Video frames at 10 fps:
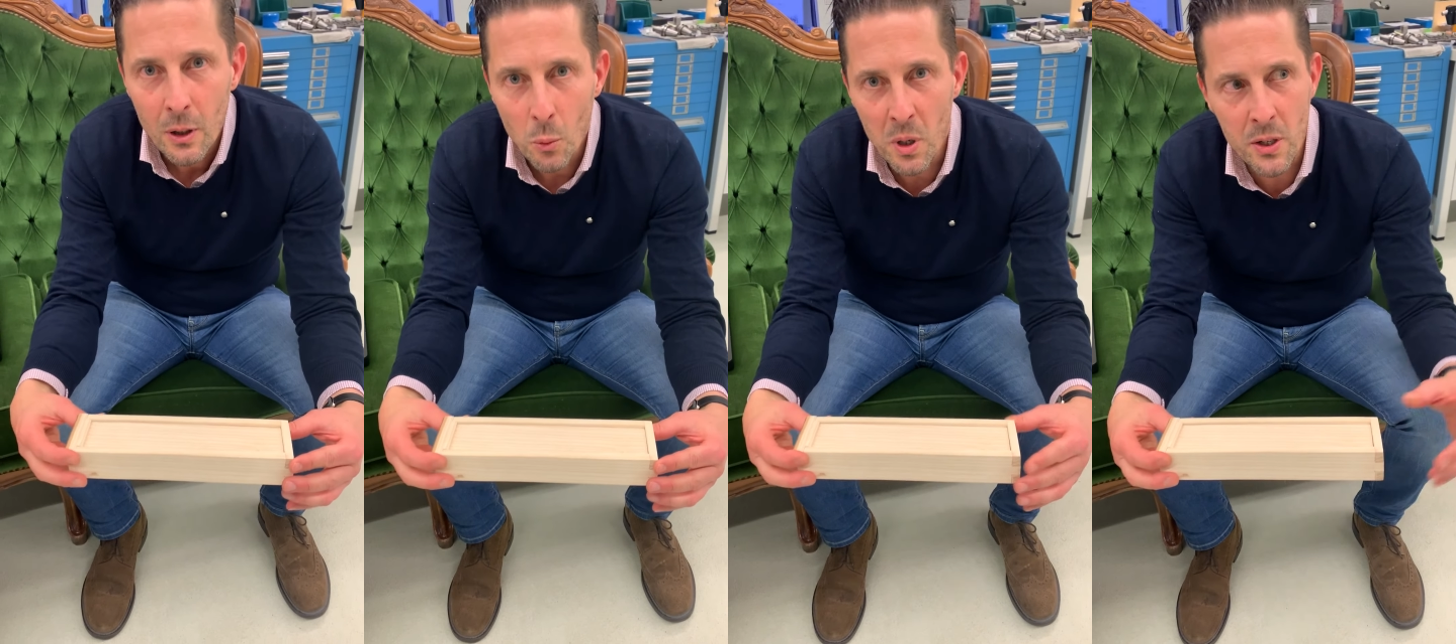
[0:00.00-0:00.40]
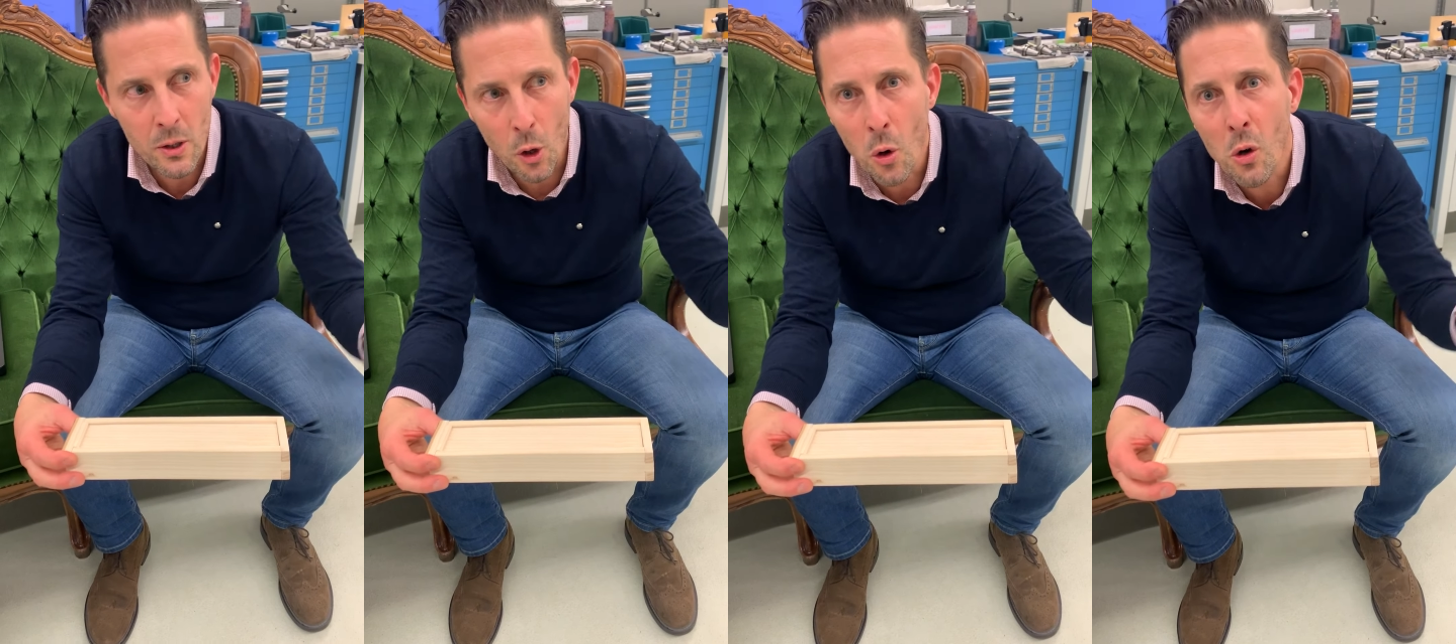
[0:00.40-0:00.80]
with
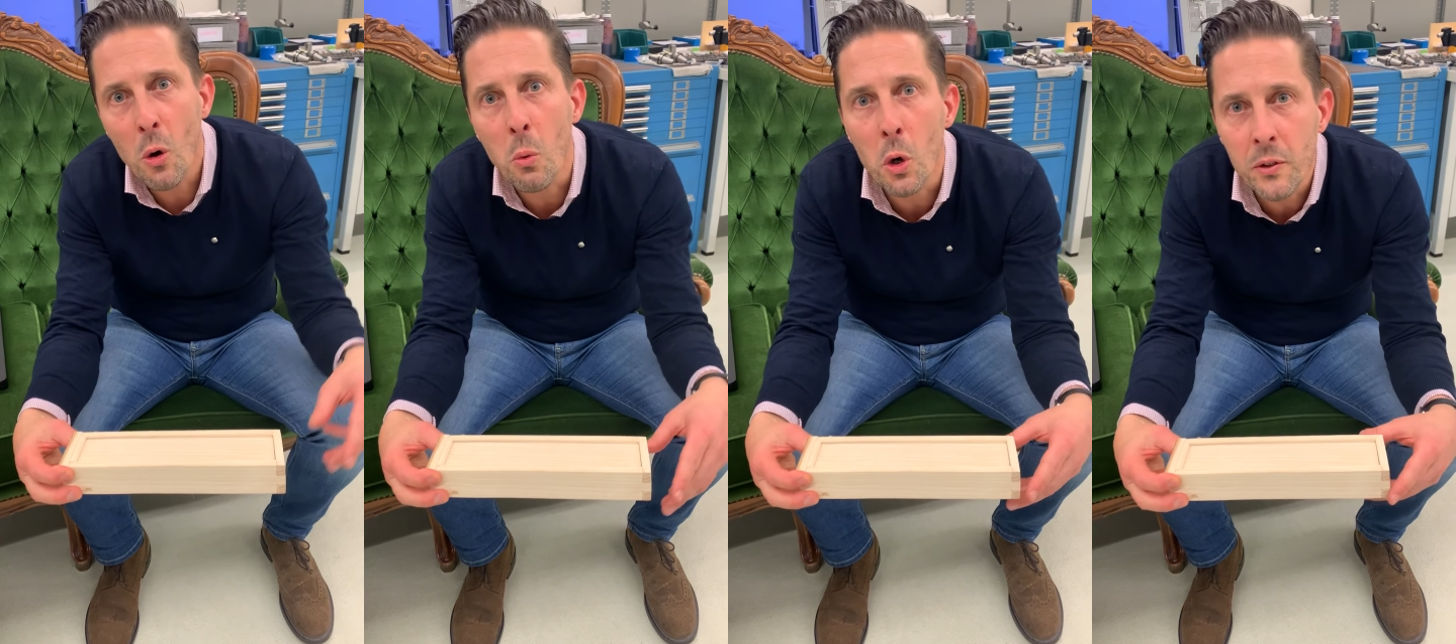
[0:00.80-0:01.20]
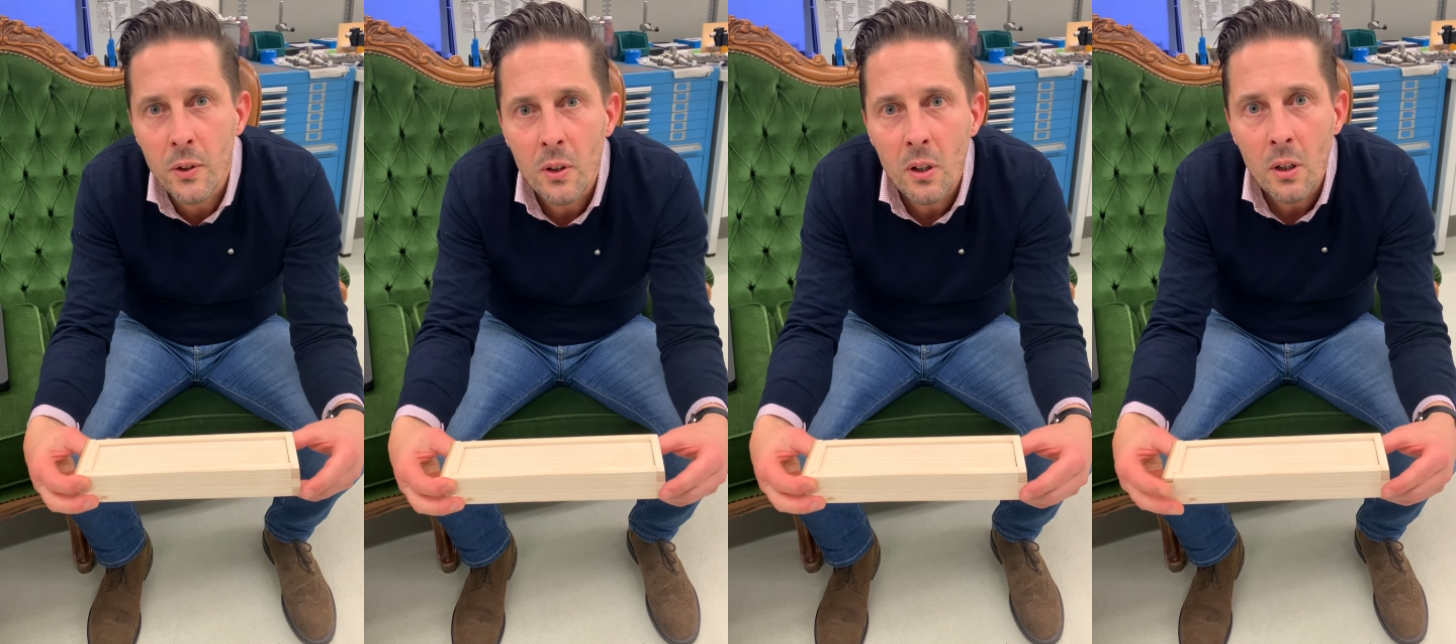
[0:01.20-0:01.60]
local wood
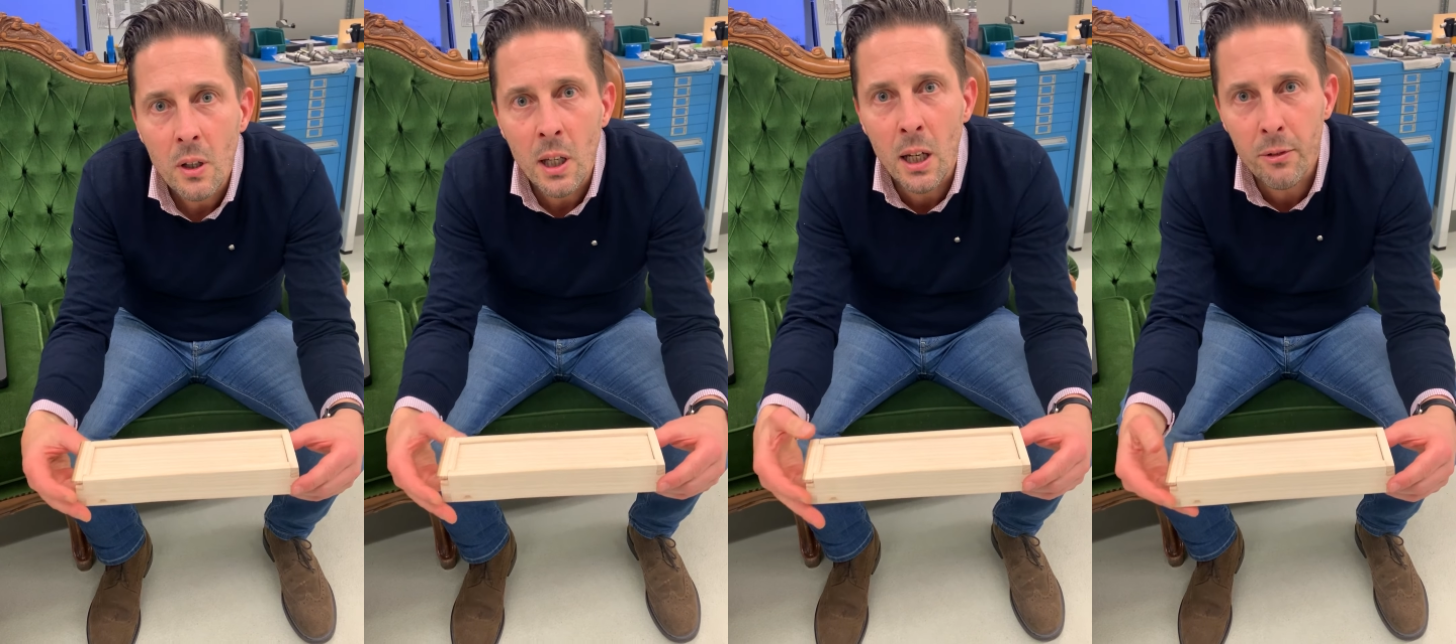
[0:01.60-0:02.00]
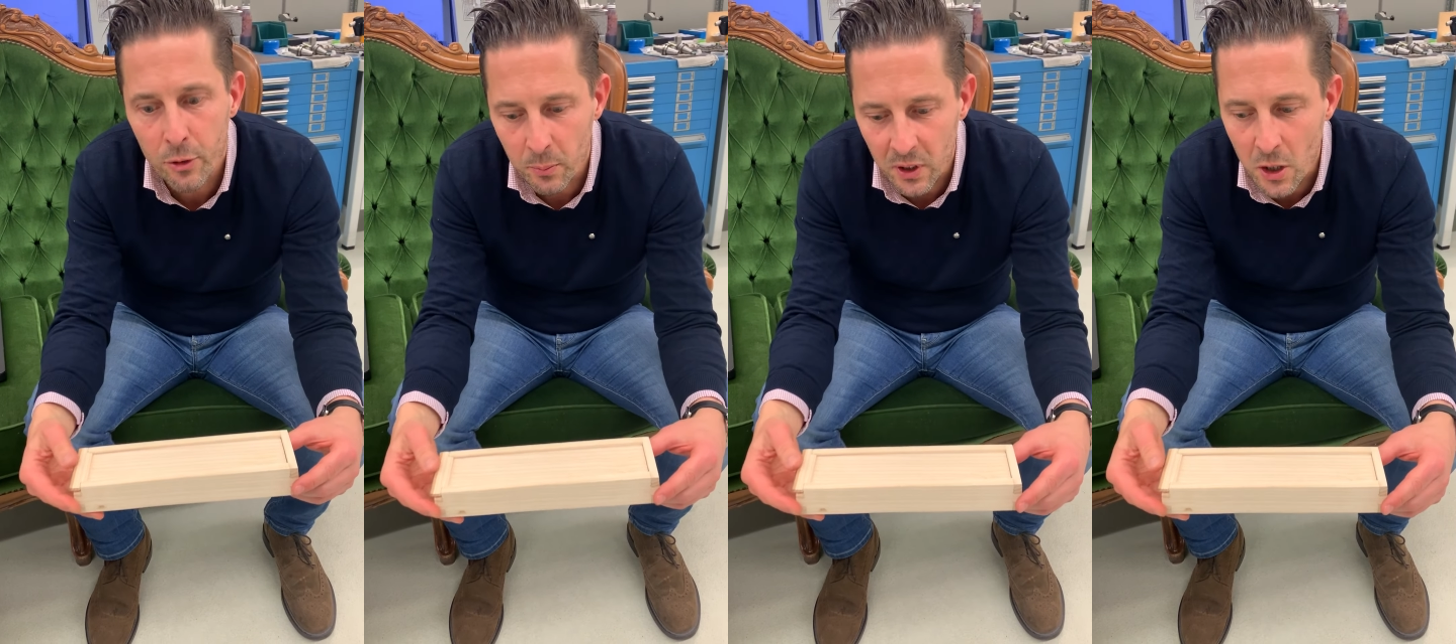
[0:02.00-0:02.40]
here
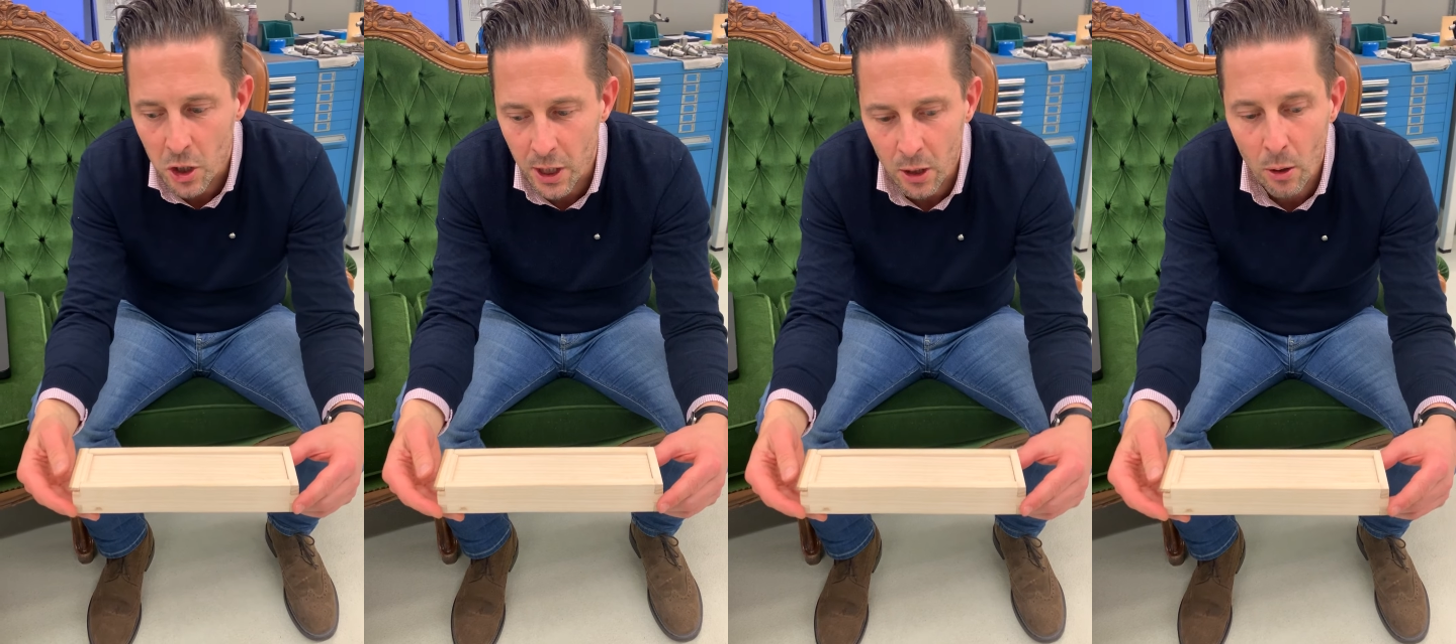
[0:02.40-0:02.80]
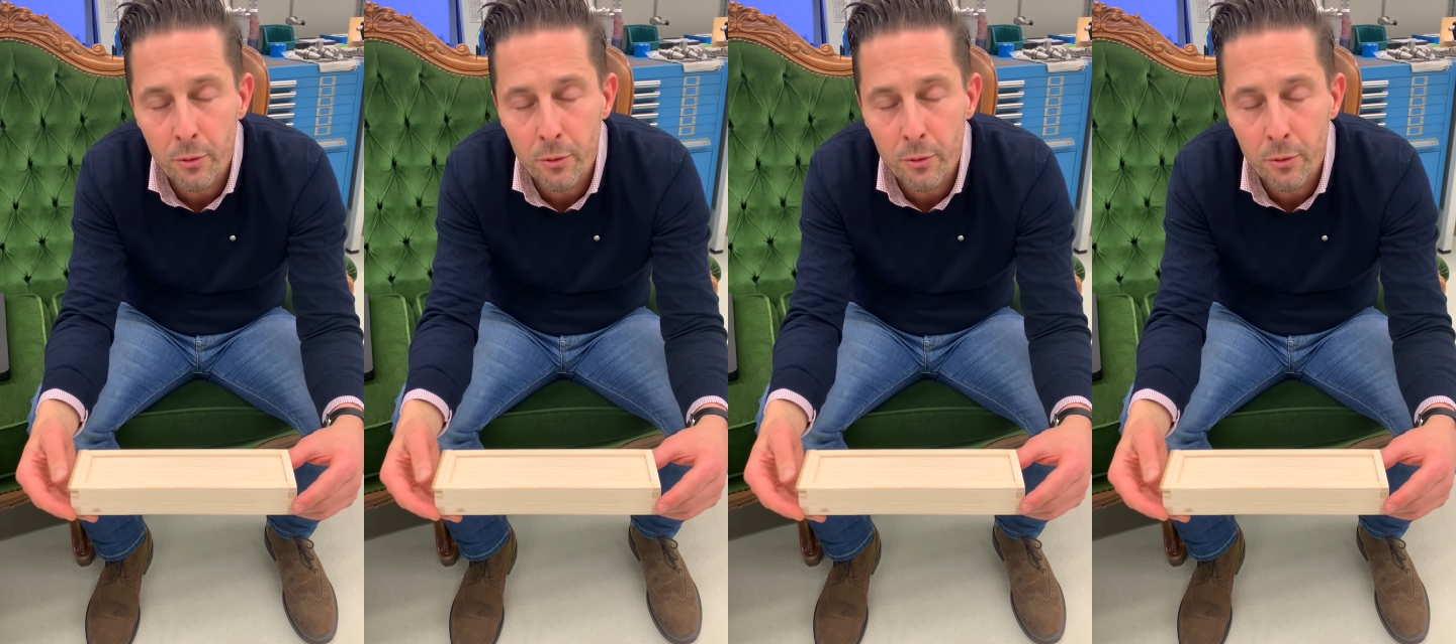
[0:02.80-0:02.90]
from Ticino,